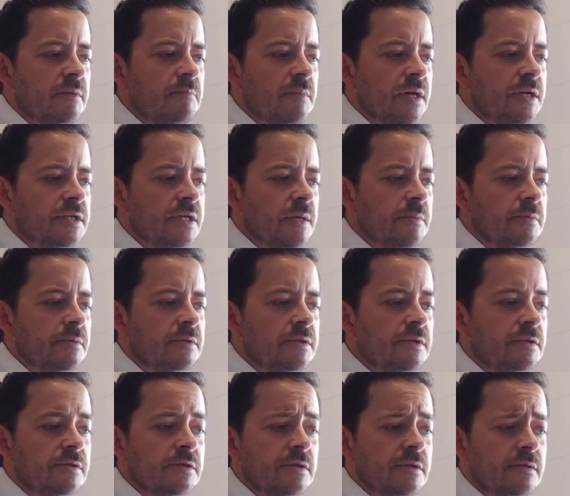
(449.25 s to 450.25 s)
my
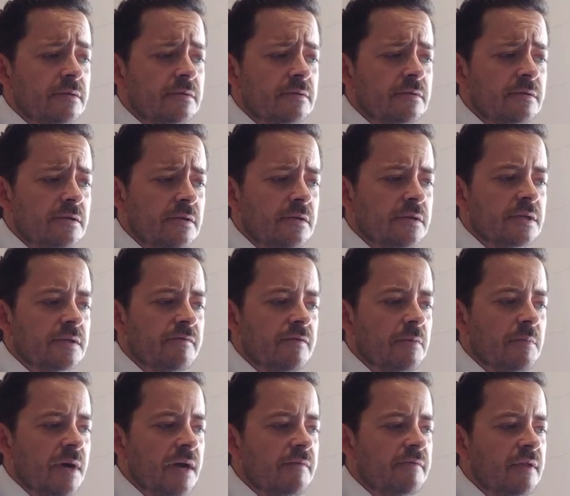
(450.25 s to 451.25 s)
shepherds search for
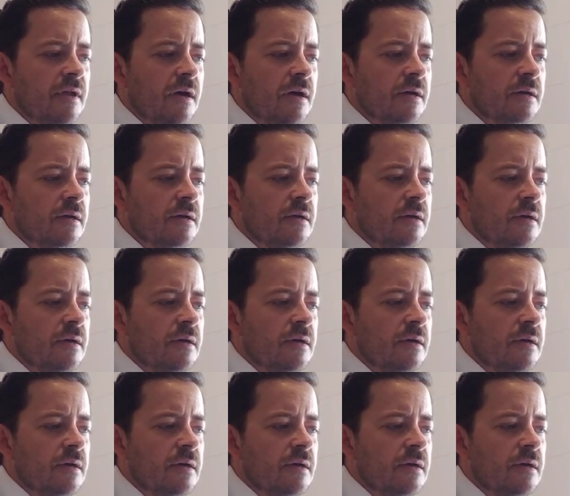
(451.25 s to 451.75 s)
my flock,